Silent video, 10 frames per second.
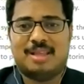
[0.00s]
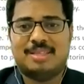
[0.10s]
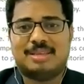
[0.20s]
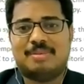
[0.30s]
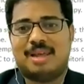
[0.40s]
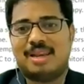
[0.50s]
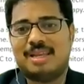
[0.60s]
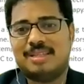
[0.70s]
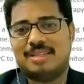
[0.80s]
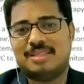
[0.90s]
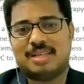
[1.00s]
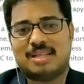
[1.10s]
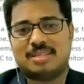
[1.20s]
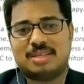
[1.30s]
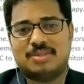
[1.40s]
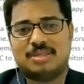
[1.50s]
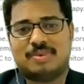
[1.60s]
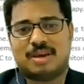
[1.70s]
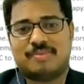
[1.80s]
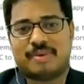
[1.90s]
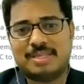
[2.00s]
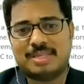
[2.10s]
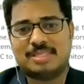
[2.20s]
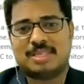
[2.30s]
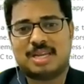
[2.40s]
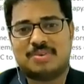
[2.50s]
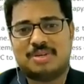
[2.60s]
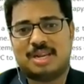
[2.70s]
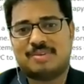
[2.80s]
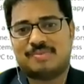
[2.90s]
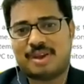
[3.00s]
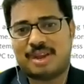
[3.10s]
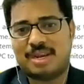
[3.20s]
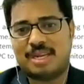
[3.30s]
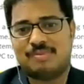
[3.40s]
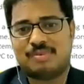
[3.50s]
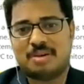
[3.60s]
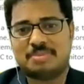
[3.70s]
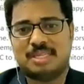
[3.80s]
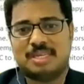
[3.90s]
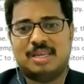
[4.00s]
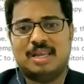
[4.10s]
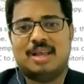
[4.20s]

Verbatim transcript: Similarly, this also uses for fire sensor to detect fire and informs the